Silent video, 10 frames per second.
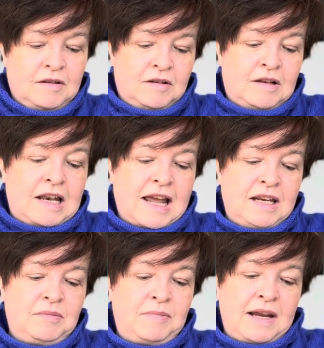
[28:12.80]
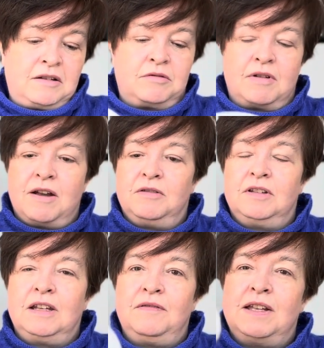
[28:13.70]
light
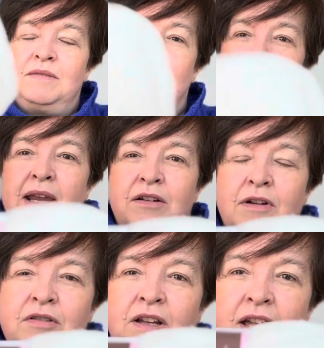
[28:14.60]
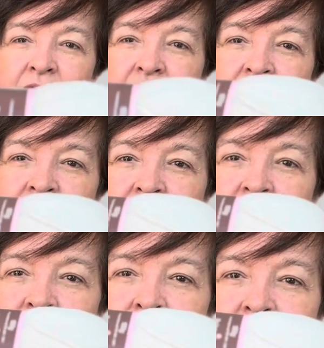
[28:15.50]
background. And that's my background color.
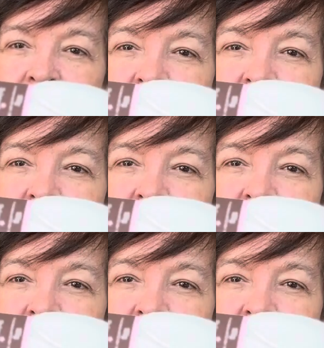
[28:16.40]
It might look